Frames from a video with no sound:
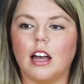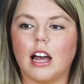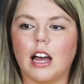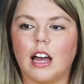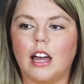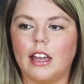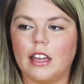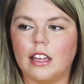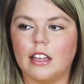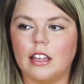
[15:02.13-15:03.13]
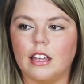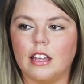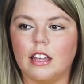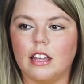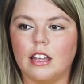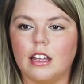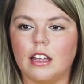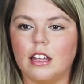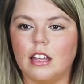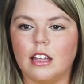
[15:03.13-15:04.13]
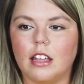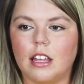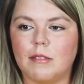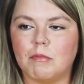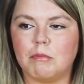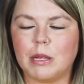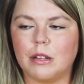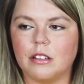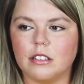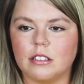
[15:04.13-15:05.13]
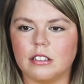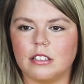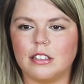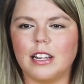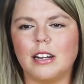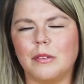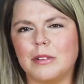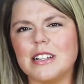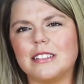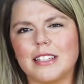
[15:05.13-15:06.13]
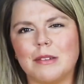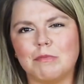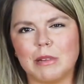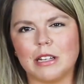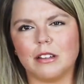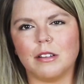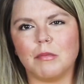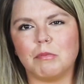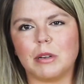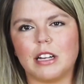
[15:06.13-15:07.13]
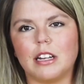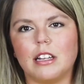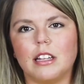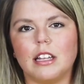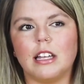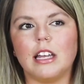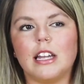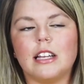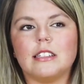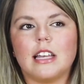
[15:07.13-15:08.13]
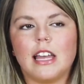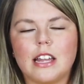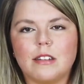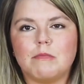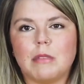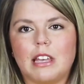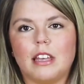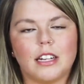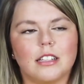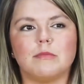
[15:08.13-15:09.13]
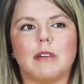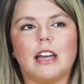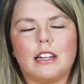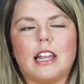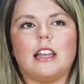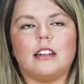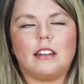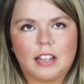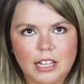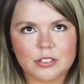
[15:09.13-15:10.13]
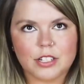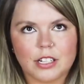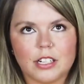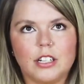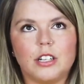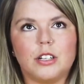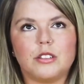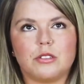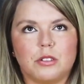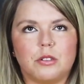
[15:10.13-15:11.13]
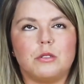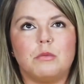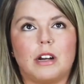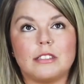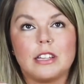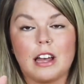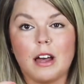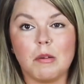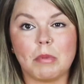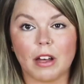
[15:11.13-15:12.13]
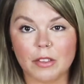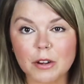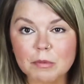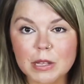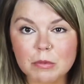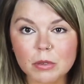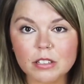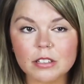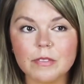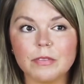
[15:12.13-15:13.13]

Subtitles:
I am built I don't want to say built, but it is in me. It is my nature to want to help other people.